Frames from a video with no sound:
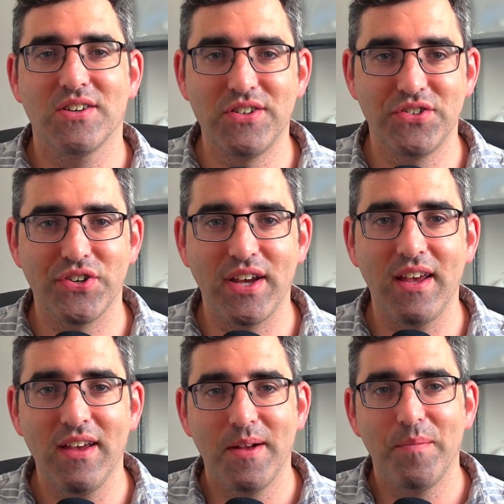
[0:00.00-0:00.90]

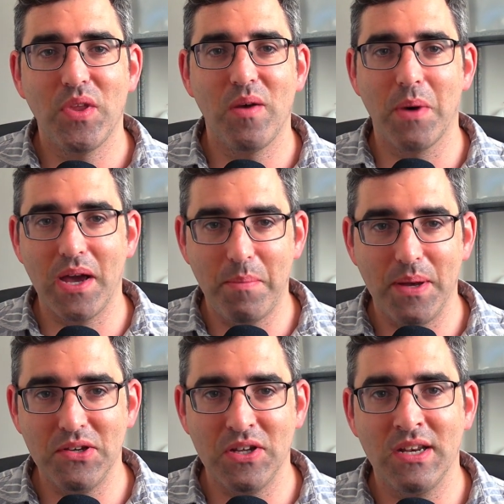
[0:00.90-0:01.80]
country, in my
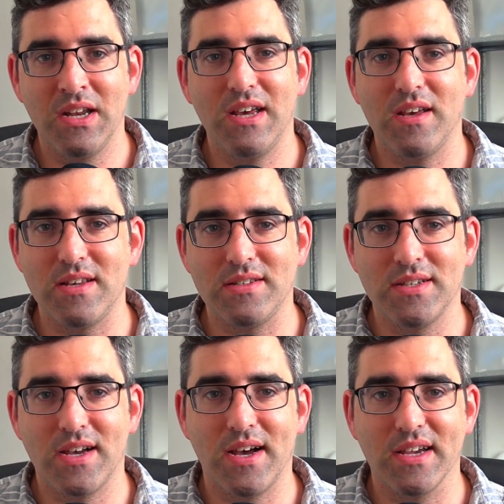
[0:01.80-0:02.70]
opinion,
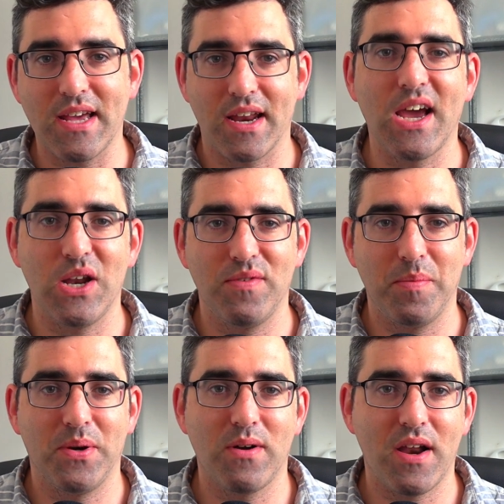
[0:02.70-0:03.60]
is getting out of
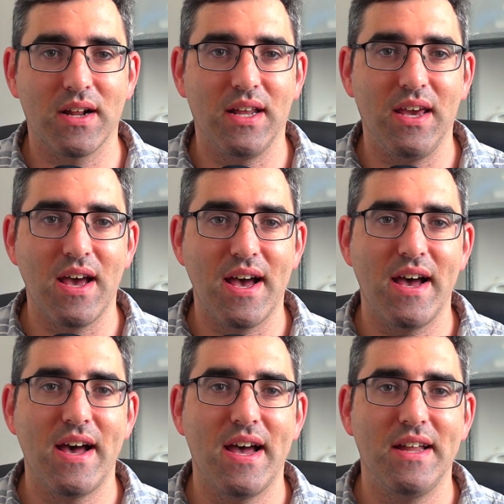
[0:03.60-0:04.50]
it periodically.
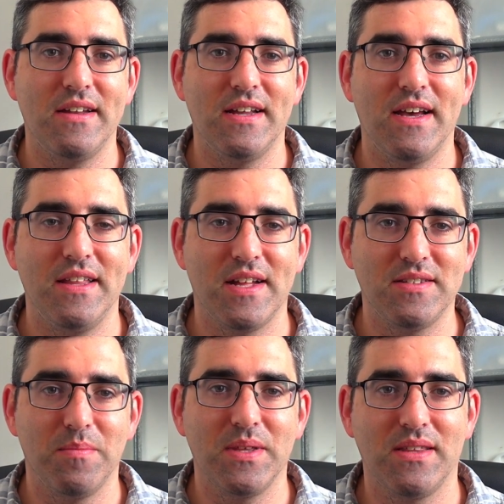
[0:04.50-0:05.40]
And
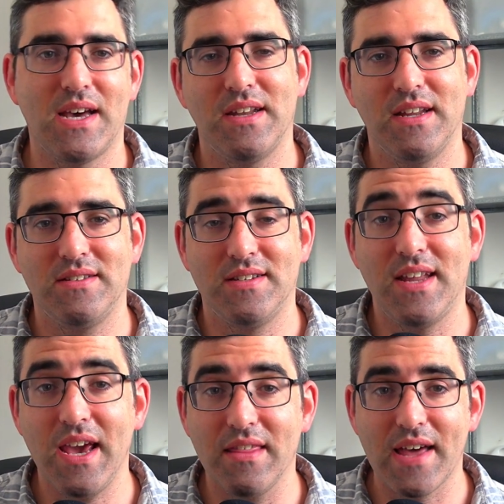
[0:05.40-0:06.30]
that's something that
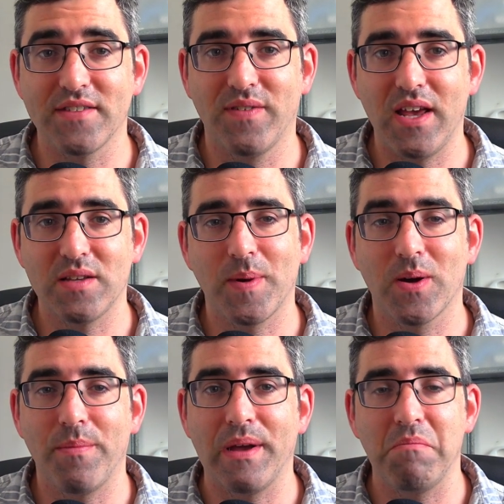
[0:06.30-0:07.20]
today, thankfully, is
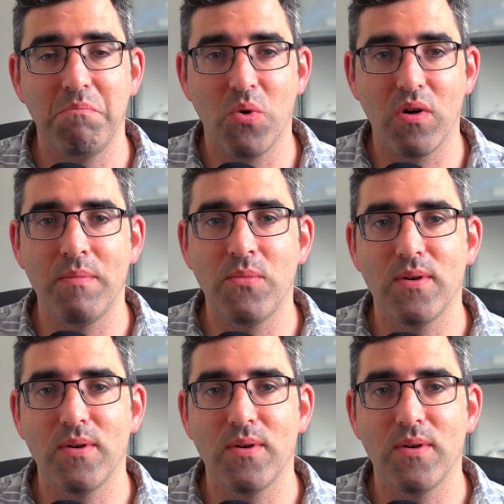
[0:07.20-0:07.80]
becoming more and